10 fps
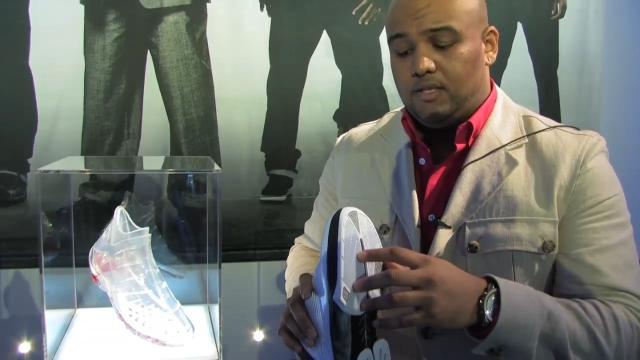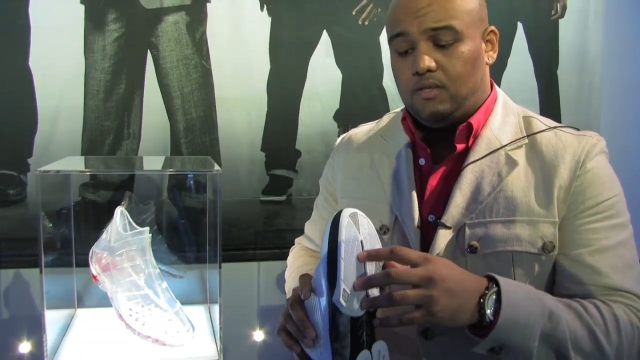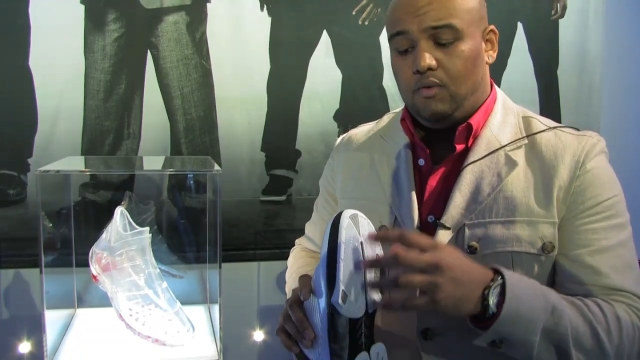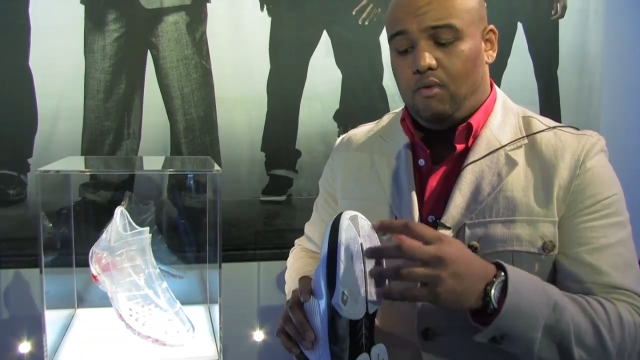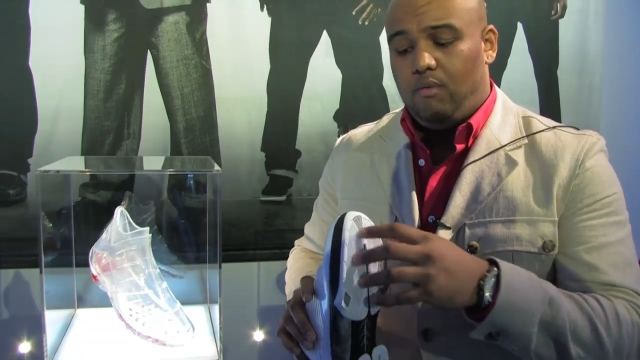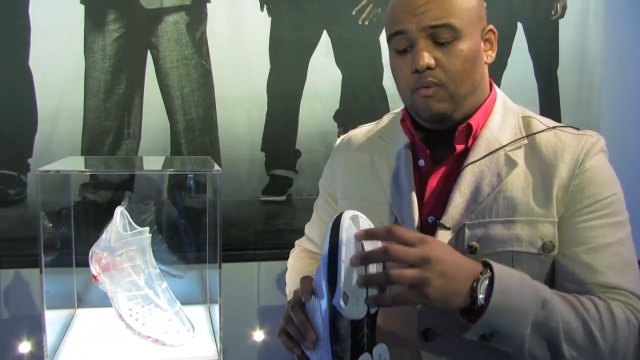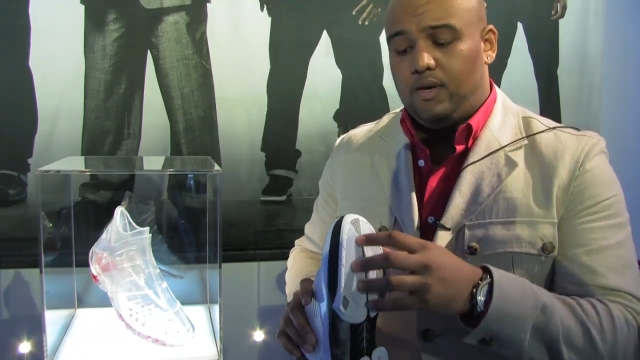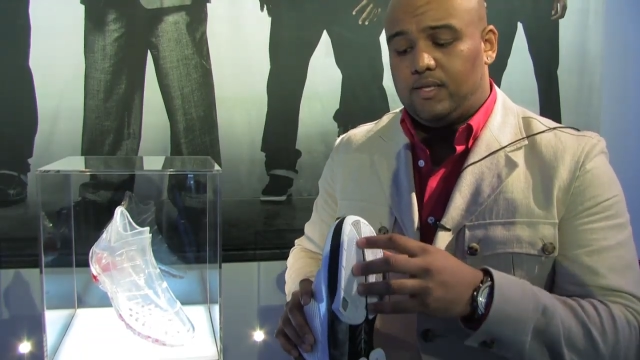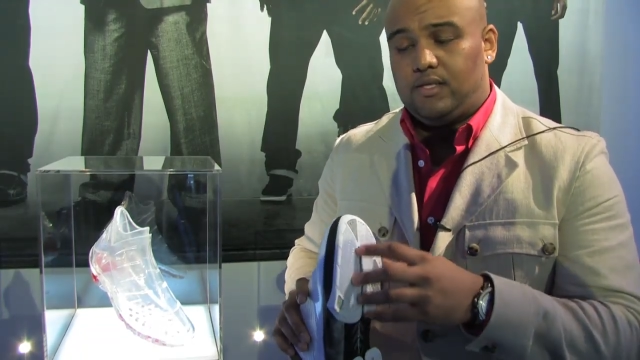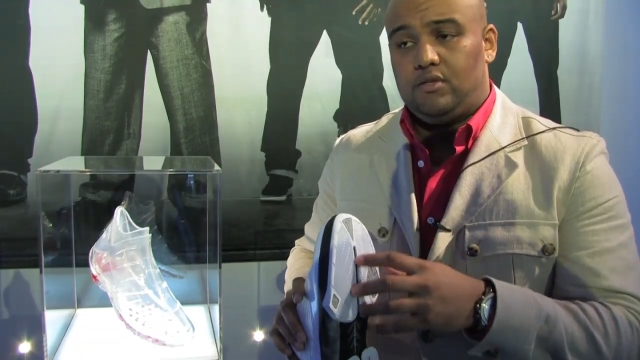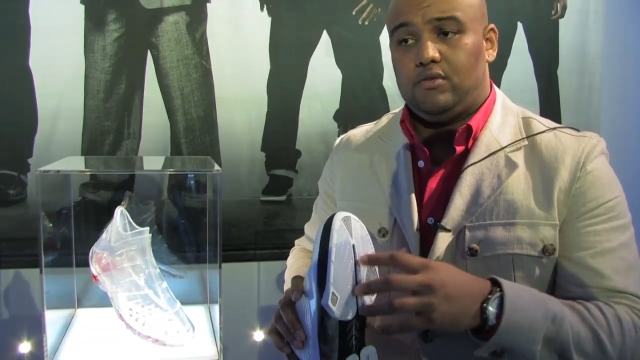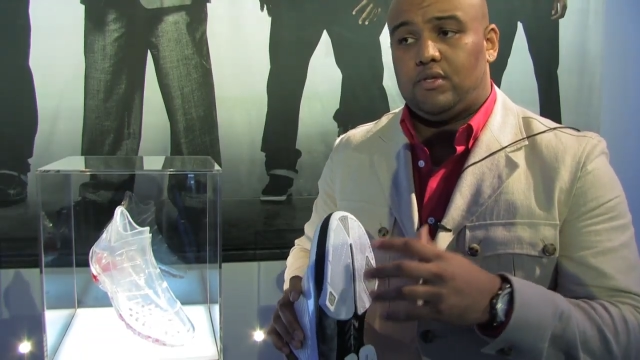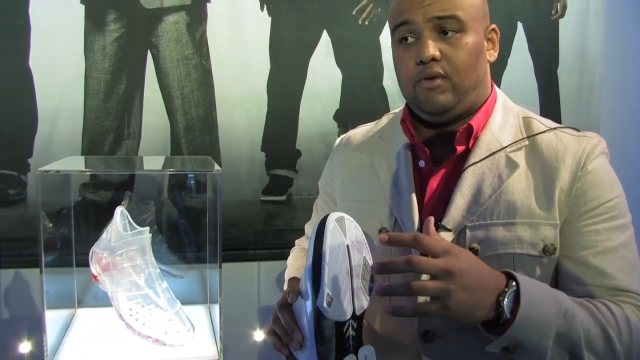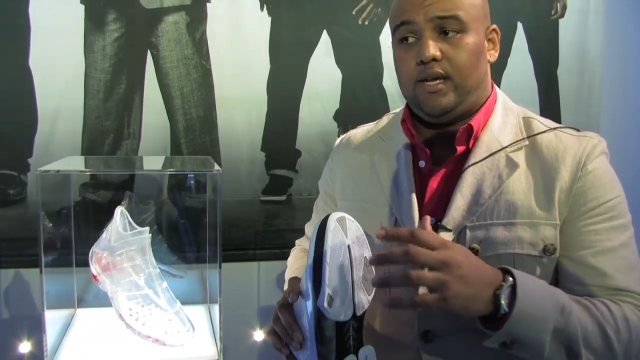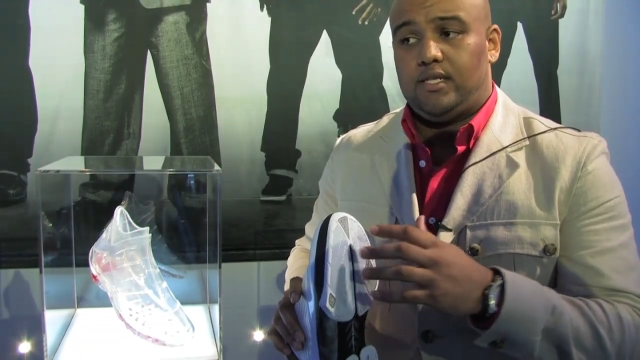So what we wanted to do
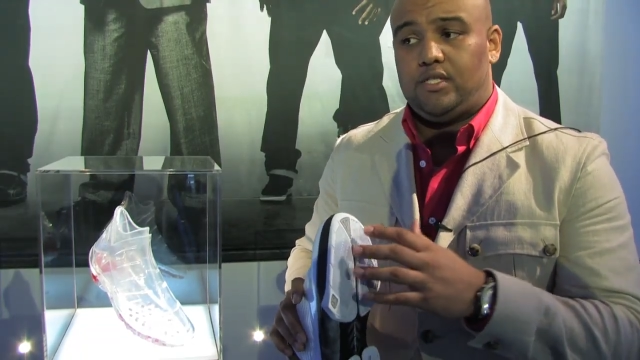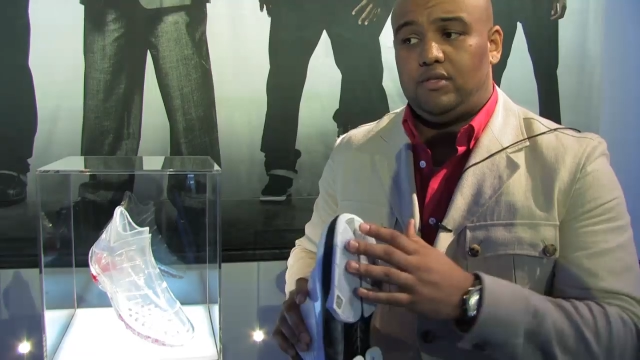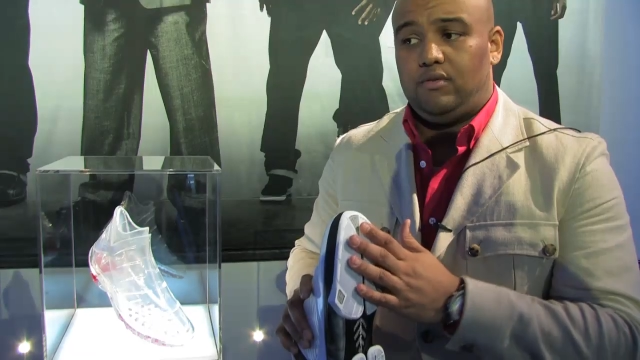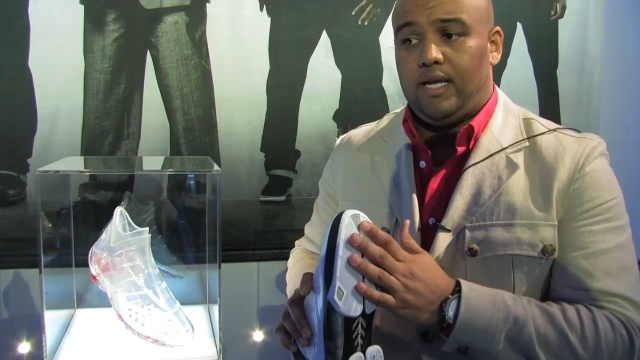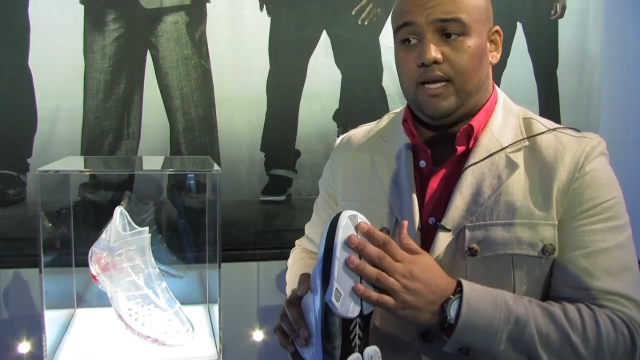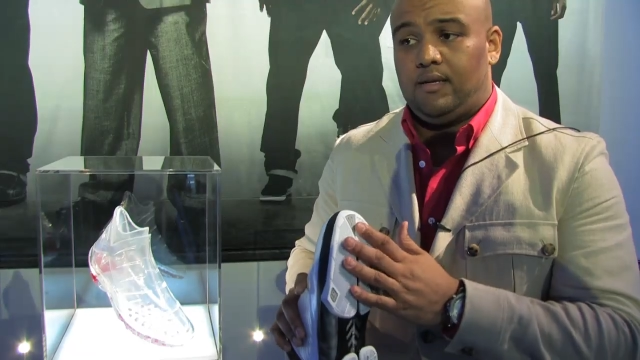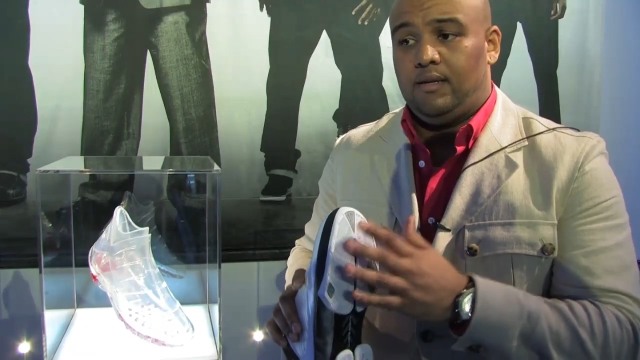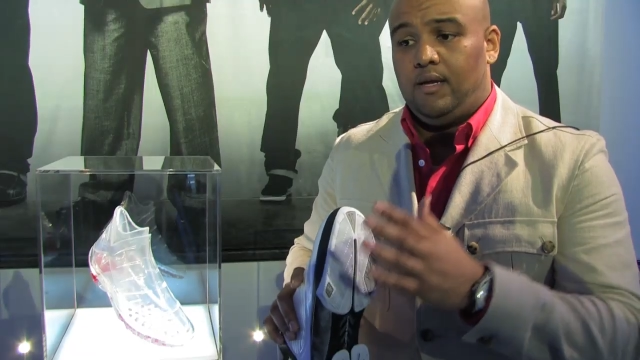is create a shoe that